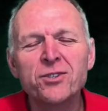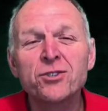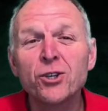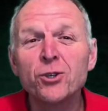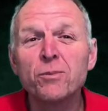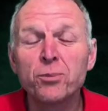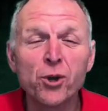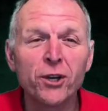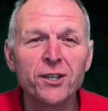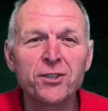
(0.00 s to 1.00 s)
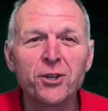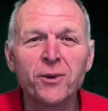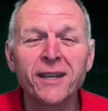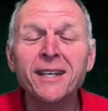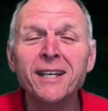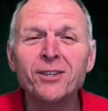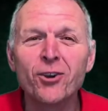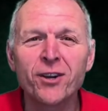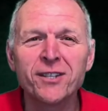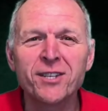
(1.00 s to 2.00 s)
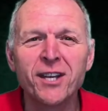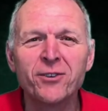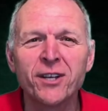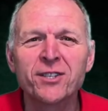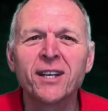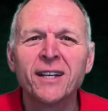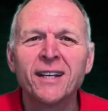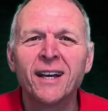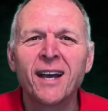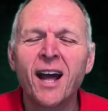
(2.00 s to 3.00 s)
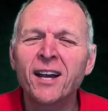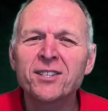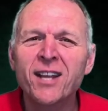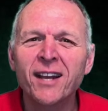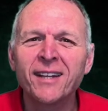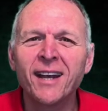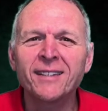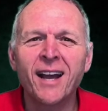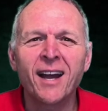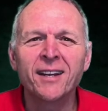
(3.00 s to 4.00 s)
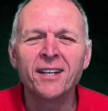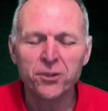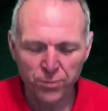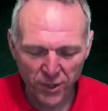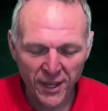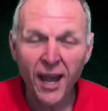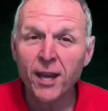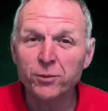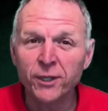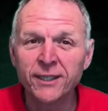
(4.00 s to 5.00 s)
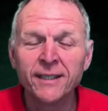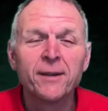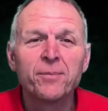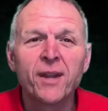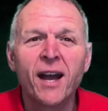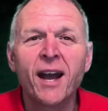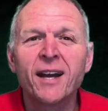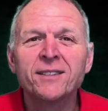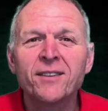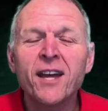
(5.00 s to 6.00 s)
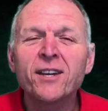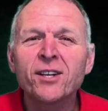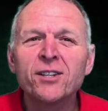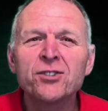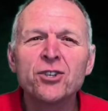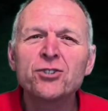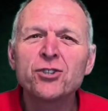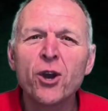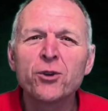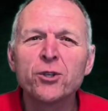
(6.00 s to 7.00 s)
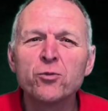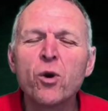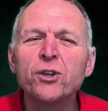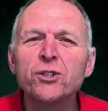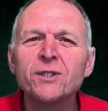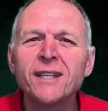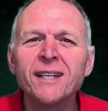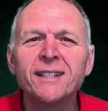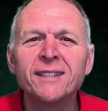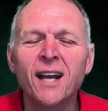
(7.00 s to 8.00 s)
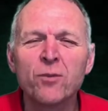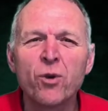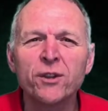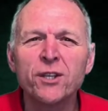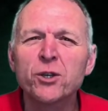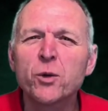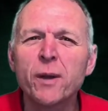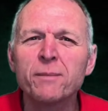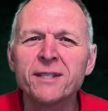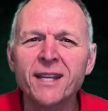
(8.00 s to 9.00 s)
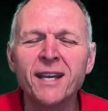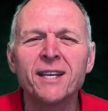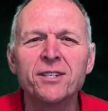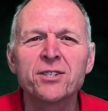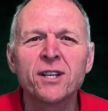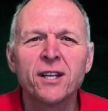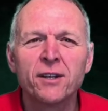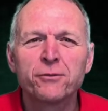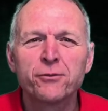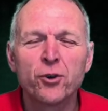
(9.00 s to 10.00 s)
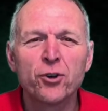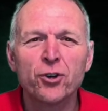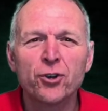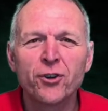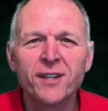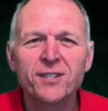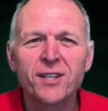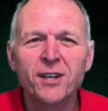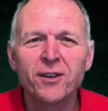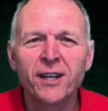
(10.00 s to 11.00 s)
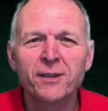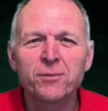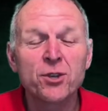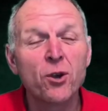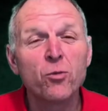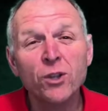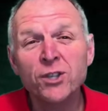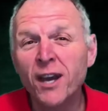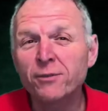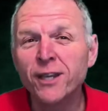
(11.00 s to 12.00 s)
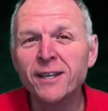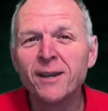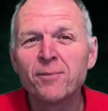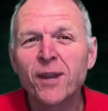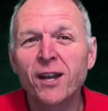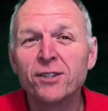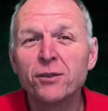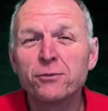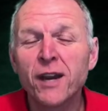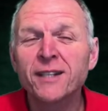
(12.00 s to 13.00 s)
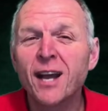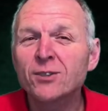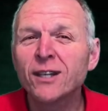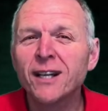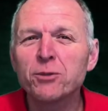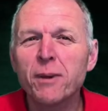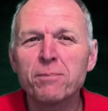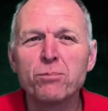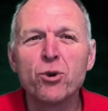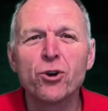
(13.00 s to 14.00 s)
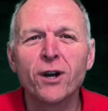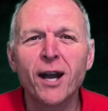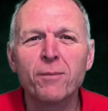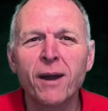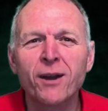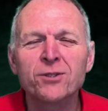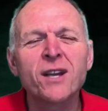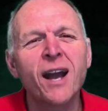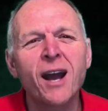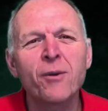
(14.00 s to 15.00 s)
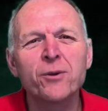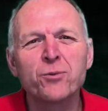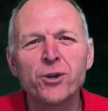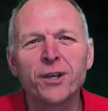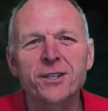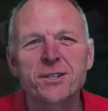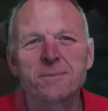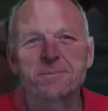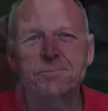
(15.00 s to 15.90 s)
two boys who are keen orienteers, uh, Alexander and his brother Edward, and they're going to just show you what you need and what the equipment is for orienteering. So watch carefully and you'll find out a little bit more about how it works.